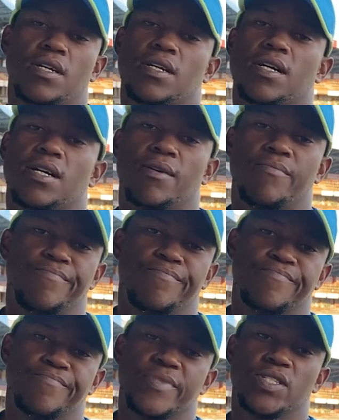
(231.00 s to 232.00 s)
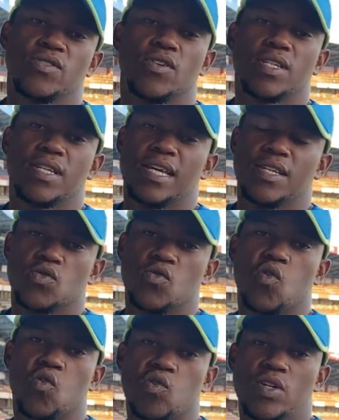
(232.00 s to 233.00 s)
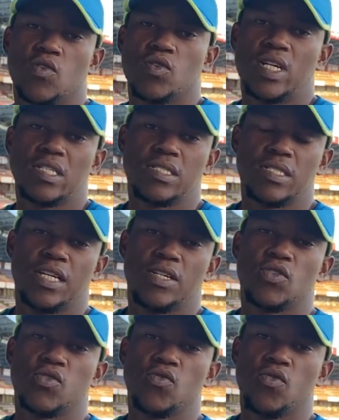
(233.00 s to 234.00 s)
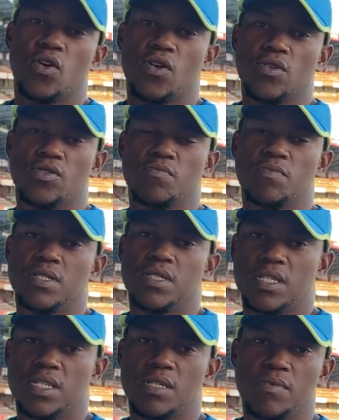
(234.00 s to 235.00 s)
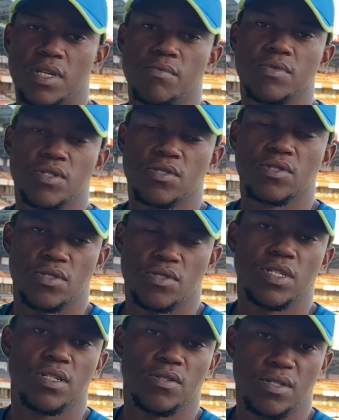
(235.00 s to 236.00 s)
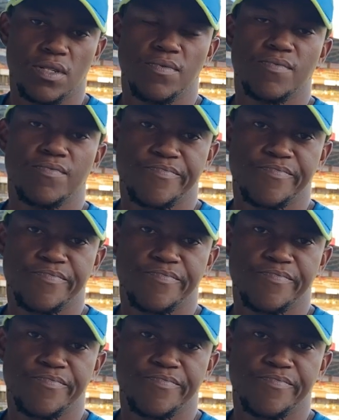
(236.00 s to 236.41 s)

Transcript: um, it's not as awkward or doesn't take too long to build the team chemistry. So it's really good.